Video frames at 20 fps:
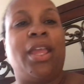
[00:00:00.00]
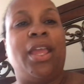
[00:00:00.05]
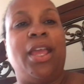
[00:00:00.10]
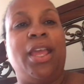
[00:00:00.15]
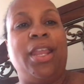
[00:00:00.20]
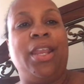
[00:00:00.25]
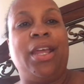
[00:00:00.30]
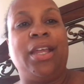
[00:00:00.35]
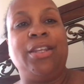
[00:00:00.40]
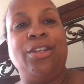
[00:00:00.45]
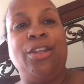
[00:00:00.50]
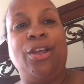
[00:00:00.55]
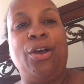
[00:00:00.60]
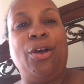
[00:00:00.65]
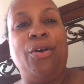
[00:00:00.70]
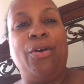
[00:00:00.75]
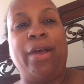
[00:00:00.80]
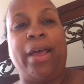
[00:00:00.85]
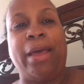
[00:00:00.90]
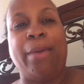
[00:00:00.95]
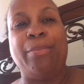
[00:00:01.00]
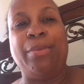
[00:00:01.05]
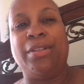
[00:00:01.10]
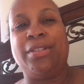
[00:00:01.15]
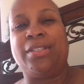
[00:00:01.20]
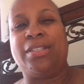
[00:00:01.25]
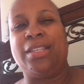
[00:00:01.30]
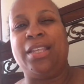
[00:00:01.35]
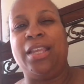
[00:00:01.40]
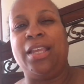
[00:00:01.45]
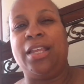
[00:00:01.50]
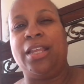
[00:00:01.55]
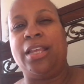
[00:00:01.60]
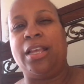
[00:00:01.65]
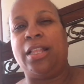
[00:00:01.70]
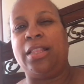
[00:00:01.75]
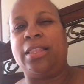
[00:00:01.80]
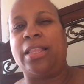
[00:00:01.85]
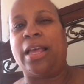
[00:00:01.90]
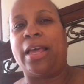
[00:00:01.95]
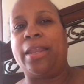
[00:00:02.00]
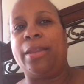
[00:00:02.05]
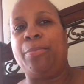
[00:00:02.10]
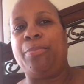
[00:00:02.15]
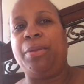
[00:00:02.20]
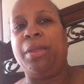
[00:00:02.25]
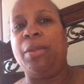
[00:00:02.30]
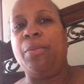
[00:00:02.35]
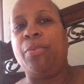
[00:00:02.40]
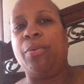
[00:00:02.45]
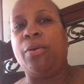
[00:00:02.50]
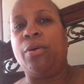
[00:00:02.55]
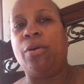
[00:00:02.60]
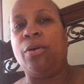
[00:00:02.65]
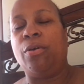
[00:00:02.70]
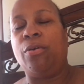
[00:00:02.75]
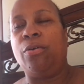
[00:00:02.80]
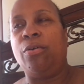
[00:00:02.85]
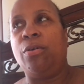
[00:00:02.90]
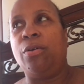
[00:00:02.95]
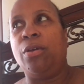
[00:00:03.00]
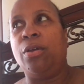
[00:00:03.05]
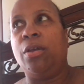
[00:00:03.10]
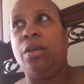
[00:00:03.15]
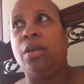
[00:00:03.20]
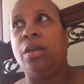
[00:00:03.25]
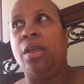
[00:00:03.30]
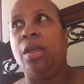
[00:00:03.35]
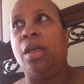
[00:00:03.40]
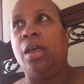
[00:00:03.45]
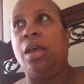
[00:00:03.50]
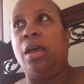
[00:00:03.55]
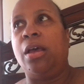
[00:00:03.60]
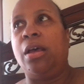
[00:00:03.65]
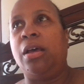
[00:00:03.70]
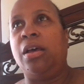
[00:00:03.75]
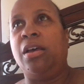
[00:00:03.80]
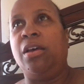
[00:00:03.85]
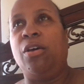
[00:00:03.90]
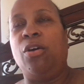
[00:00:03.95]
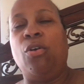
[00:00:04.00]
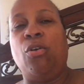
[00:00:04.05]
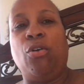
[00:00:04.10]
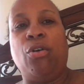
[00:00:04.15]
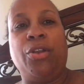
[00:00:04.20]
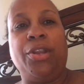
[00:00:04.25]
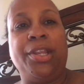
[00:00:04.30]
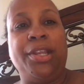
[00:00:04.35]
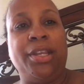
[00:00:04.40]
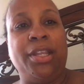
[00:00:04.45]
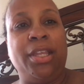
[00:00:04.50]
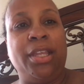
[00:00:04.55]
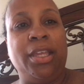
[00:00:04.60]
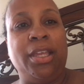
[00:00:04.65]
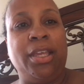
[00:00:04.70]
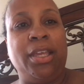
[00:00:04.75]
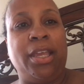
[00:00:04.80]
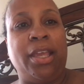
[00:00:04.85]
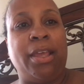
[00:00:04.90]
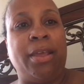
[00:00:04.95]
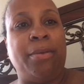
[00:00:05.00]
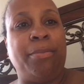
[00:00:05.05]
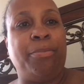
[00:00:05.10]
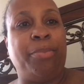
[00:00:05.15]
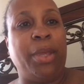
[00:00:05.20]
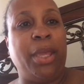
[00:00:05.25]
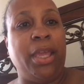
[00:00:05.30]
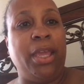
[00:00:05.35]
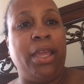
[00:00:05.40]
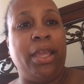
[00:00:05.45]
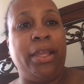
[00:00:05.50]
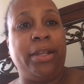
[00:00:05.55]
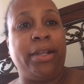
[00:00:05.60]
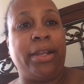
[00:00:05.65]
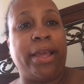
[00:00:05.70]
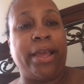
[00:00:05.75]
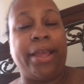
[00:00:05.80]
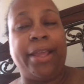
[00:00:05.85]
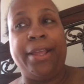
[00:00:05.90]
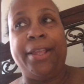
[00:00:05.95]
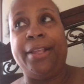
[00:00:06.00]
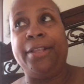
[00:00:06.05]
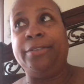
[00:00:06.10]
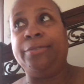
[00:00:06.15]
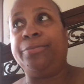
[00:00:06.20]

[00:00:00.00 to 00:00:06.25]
and I know I've been seeing a lot of people uh, ordering it and paying like